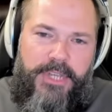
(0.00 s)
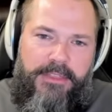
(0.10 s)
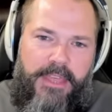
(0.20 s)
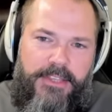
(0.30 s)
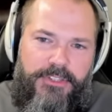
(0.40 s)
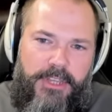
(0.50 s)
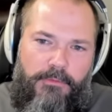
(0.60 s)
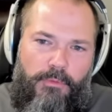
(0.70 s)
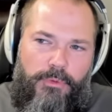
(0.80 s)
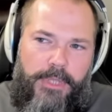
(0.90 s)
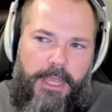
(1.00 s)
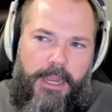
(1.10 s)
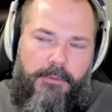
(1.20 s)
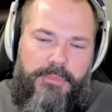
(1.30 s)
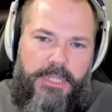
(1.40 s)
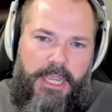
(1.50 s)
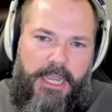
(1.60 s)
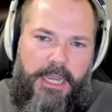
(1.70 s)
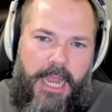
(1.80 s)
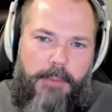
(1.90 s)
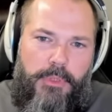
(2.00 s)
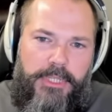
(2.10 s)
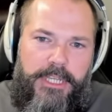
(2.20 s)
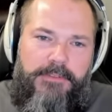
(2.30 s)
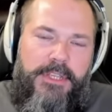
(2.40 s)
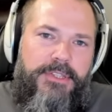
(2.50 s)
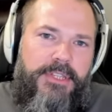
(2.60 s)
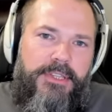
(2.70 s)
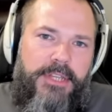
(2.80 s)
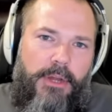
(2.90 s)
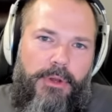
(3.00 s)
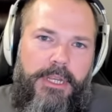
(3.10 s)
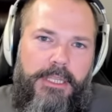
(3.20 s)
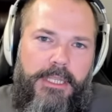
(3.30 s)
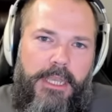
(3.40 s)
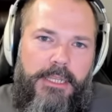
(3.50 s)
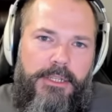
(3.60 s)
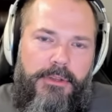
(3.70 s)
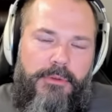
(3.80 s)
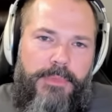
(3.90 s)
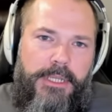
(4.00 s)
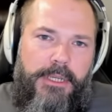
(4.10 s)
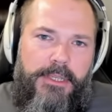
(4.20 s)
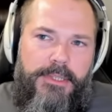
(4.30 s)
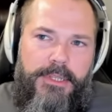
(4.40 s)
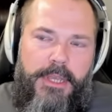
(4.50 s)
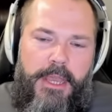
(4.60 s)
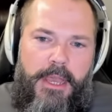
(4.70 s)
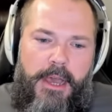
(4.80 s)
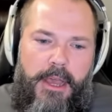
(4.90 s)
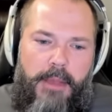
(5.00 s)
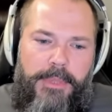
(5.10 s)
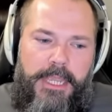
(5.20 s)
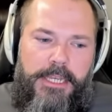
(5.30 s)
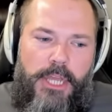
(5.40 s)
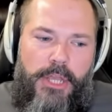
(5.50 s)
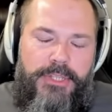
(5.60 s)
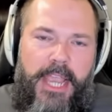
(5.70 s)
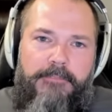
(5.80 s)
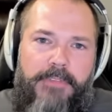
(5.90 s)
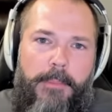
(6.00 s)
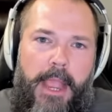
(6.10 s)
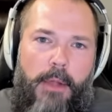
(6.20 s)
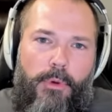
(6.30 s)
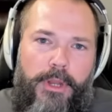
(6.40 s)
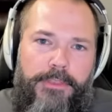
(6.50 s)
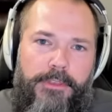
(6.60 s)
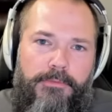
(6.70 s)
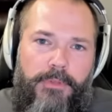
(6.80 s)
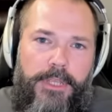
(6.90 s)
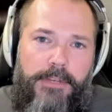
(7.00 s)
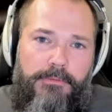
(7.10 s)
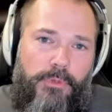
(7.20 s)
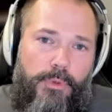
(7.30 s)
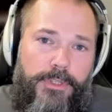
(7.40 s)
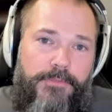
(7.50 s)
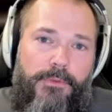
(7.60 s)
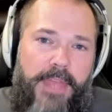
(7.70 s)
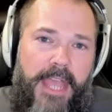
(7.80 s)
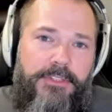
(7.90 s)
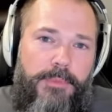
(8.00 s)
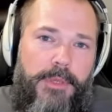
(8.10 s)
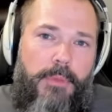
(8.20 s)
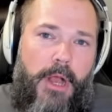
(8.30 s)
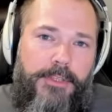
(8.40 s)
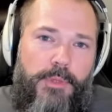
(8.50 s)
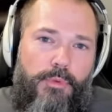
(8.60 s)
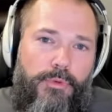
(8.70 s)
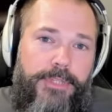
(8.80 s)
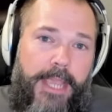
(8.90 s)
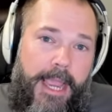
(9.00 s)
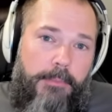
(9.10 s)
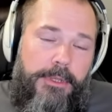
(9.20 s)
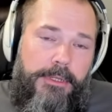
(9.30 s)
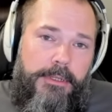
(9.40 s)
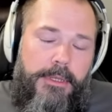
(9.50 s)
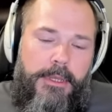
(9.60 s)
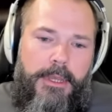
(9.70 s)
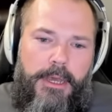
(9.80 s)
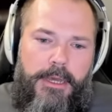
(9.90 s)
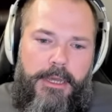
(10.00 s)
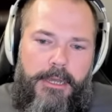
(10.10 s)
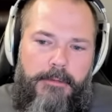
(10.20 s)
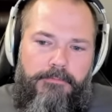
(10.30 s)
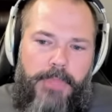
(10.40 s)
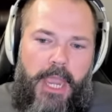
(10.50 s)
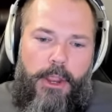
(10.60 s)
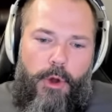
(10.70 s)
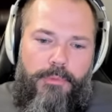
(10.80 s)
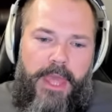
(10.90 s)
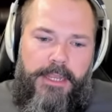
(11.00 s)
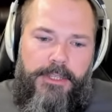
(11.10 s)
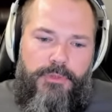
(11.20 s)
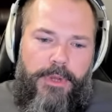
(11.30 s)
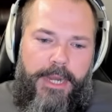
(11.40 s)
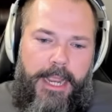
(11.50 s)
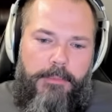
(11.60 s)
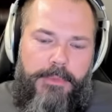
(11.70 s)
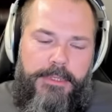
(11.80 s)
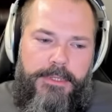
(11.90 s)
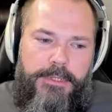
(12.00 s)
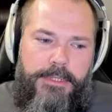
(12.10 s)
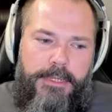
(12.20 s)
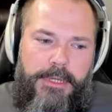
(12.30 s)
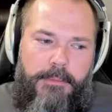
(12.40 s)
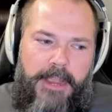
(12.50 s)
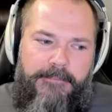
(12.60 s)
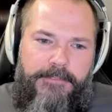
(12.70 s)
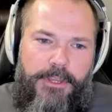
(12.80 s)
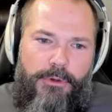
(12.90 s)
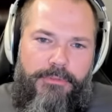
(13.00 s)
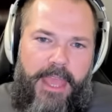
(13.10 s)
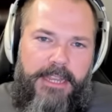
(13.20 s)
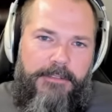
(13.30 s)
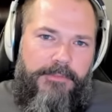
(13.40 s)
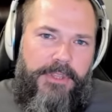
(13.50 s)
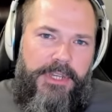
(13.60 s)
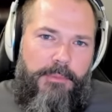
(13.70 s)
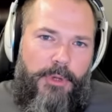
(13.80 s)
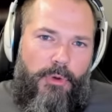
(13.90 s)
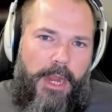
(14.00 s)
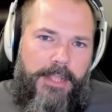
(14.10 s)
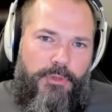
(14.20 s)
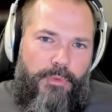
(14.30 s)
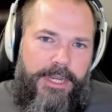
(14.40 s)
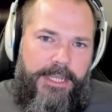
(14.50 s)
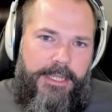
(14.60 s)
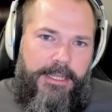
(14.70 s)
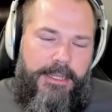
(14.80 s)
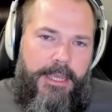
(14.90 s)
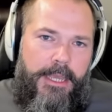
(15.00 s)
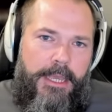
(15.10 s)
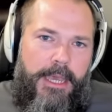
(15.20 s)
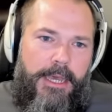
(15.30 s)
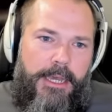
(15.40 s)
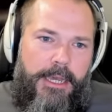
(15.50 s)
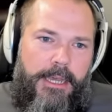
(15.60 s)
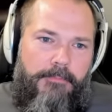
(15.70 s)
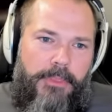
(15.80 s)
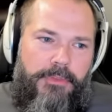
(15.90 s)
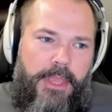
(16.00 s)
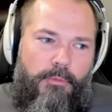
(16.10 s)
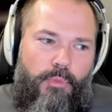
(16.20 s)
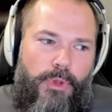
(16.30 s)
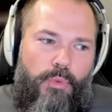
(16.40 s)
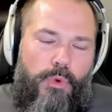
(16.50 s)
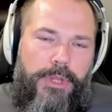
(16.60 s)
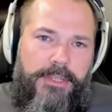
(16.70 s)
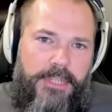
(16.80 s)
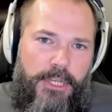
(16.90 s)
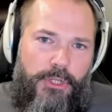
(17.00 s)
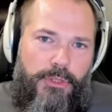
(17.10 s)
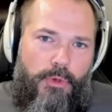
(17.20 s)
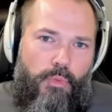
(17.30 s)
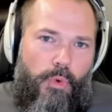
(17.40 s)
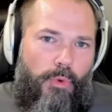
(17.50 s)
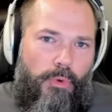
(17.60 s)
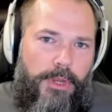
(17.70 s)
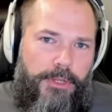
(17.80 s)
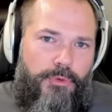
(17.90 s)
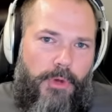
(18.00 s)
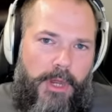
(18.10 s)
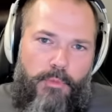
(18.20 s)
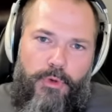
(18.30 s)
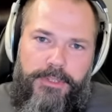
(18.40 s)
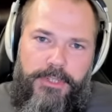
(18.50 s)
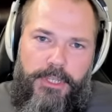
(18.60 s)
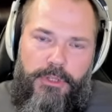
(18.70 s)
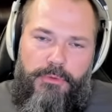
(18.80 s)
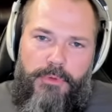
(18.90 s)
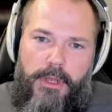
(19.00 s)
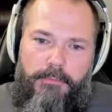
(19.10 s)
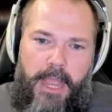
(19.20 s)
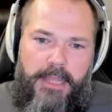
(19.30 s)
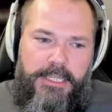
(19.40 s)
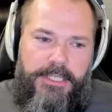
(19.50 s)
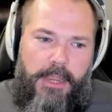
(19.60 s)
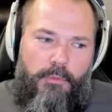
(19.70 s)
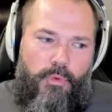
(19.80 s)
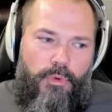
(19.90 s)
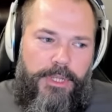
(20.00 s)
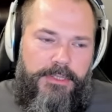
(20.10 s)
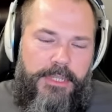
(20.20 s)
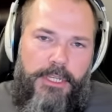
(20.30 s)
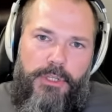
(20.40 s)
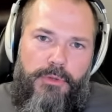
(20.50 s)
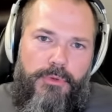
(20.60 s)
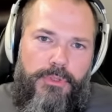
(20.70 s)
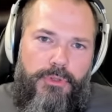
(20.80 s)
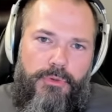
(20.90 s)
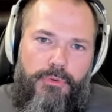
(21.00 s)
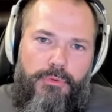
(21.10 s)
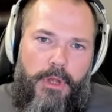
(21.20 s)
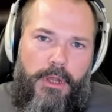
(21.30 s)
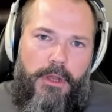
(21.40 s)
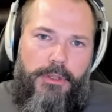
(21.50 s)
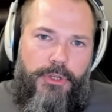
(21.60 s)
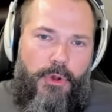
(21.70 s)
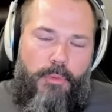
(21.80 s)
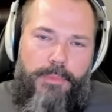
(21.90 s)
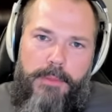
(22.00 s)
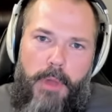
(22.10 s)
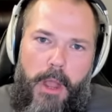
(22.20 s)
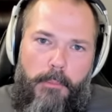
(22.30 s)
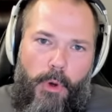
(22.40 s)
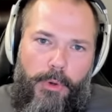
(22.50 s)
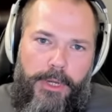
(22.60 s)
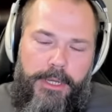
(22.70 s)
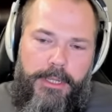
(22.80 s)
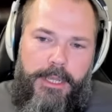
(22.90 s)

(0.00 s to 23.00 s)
that several times, and I believed his sincerity in that, you know, because he does have the power and the influence for that to be possible to happen. I hope that is what happens. I fear that if the Democrats win again, that we will continue, the war in Ukraine will continue, Palestine will continue to, you know, be bombarded.